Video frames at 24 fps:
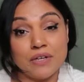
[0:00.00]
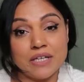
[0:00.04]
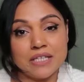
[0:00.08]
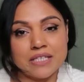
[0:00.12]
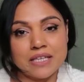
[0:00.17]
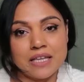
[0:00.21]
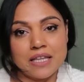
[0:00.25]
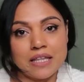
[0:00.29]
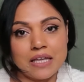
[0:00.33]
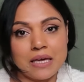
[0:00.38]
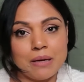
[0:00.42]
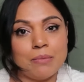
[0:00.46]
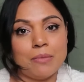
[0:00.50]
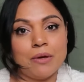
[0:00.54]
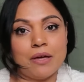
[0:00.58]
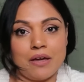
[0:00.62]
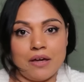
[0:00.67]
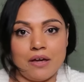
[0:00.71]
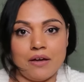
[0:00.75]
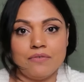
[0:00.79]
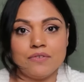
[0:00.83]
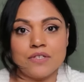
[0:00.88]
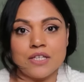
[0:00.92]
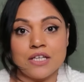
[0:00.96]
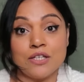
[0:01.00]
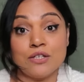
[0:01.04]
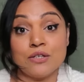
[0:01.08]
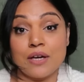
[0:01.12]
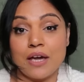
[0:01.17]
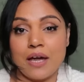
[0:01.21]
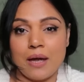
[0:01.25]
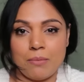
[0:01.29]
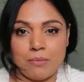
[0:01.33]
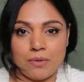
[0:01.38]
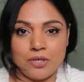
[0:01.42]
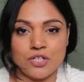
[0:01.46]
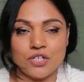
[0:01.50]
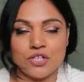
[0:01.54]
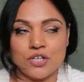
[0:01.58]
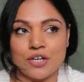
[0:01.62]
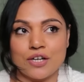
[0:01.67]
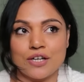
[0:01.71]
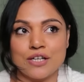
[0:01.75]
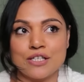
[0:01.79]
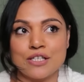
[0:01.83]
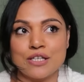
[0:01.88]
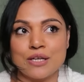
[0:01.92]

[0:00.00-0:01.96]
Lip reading: recently moved into Cambridgeshire,